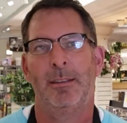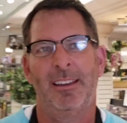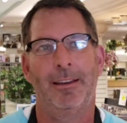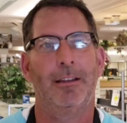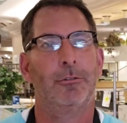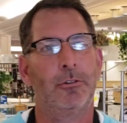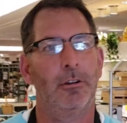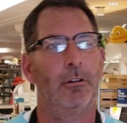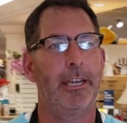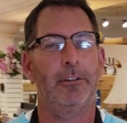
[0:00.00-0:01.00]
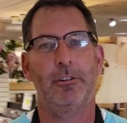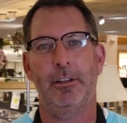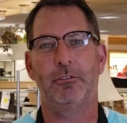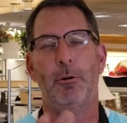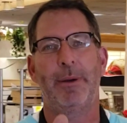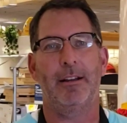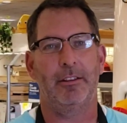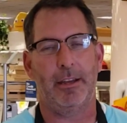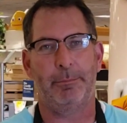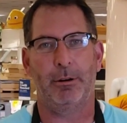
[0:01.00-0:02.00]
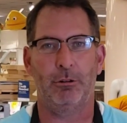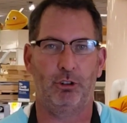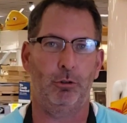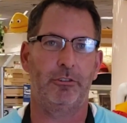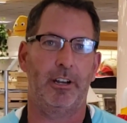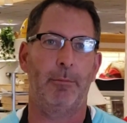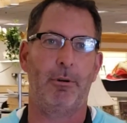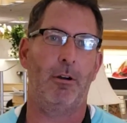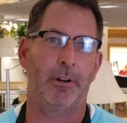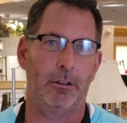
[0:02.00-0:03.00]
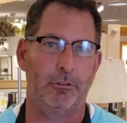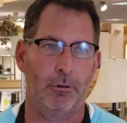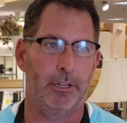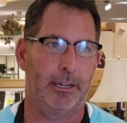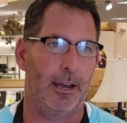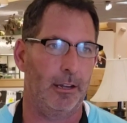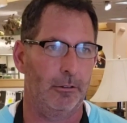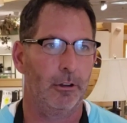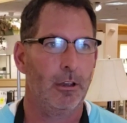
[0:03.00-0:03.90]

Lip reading: Yeah. So let's go back to that pair of shoes that I bought when I was going to college.